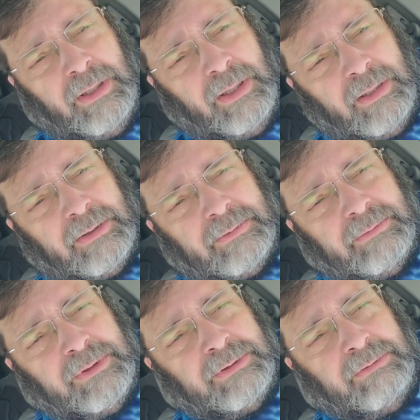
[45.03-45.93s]

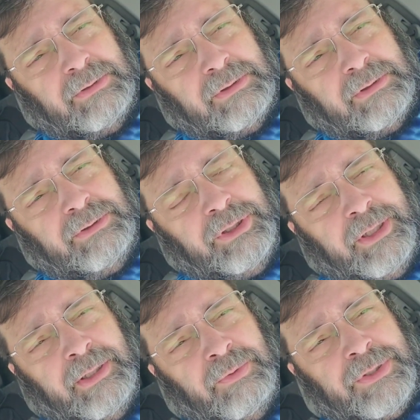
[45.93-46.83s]
Um, the, the,
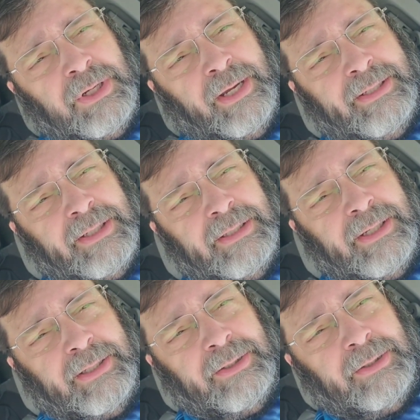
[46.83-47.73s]
chicken was nice and
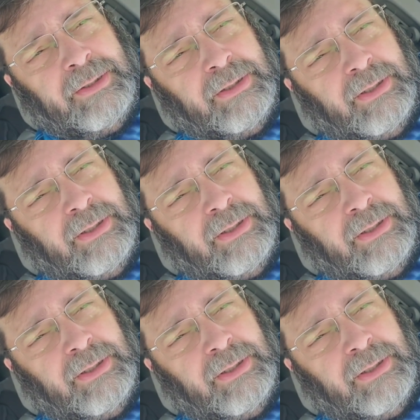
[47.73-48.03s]
tender.